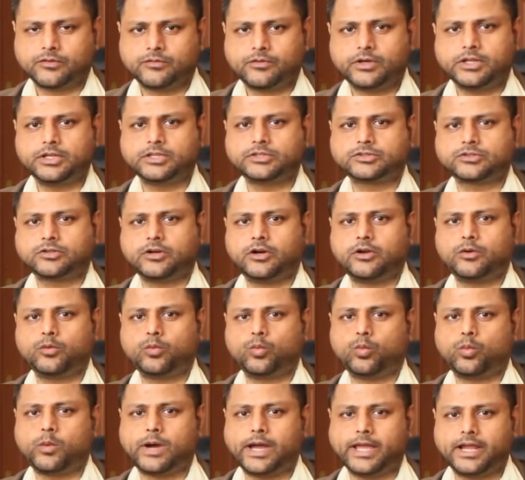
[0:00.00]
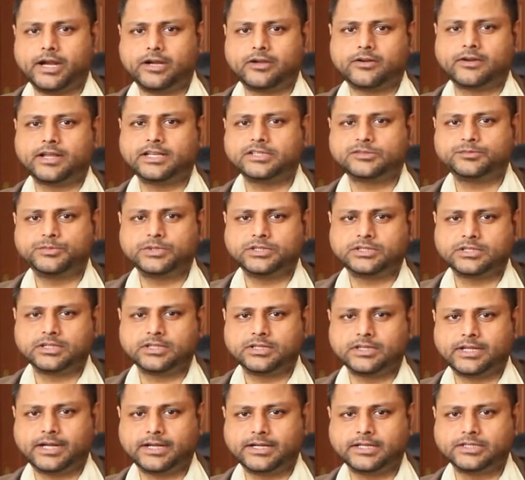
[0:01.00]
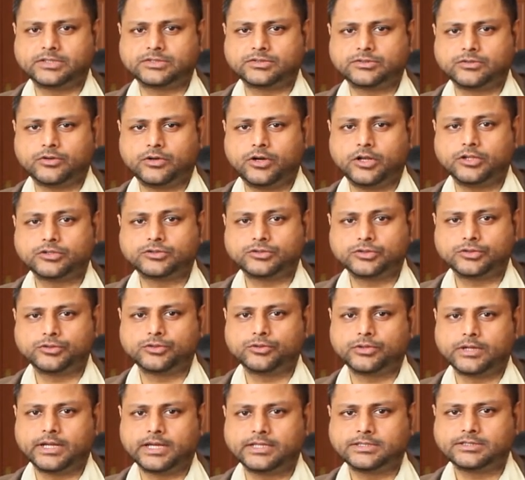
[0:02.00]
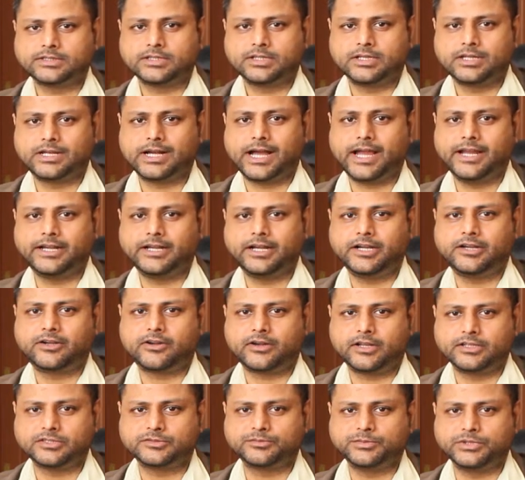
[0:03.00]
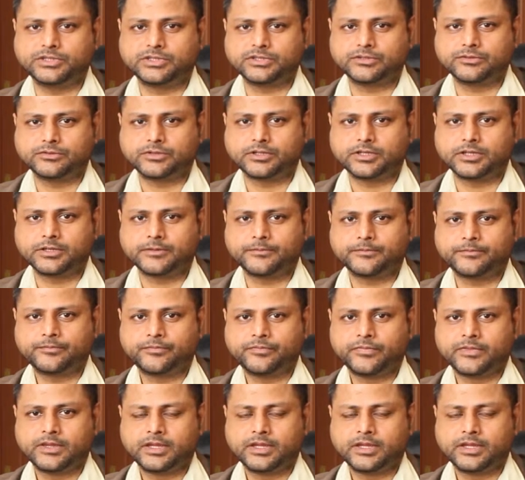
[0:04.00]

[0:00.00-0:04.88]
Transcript: One is called wired transmission, that is also known as guided transmission, okay?